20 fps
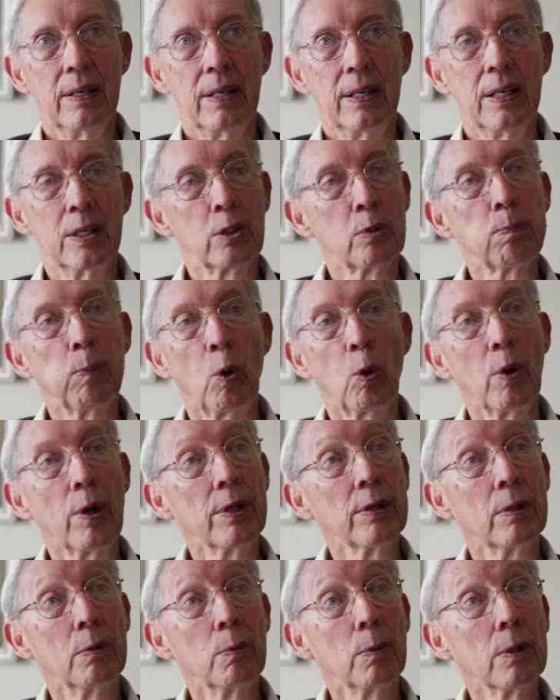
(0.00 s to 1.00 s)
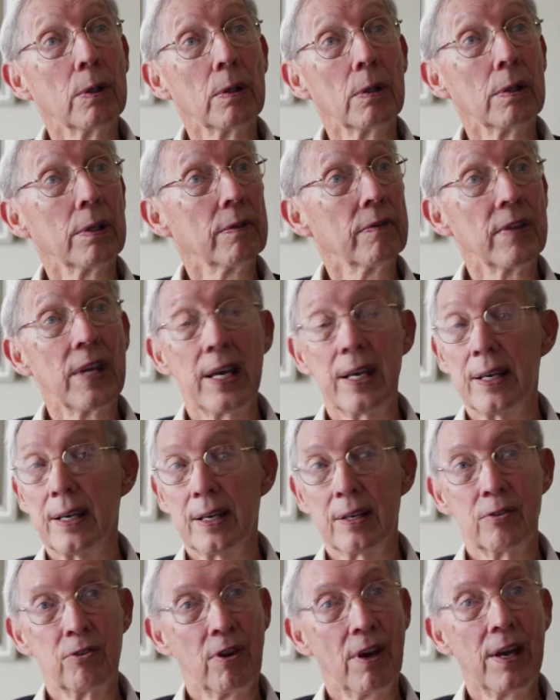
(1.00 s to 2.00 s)
exploring the world of that
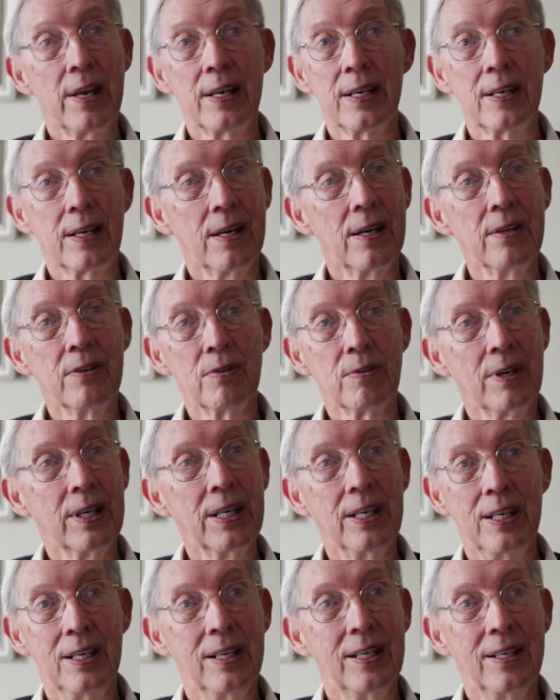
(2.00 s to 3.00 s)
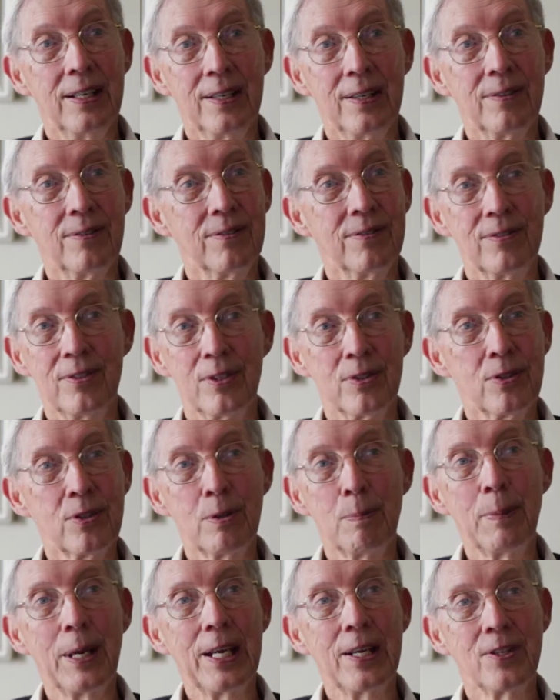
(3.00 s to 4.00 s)
exotic country. And just
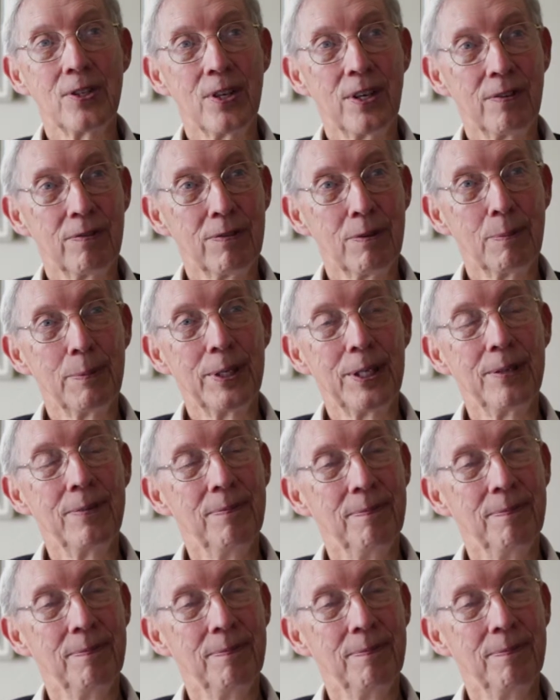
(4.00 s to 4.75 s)
amazing for me.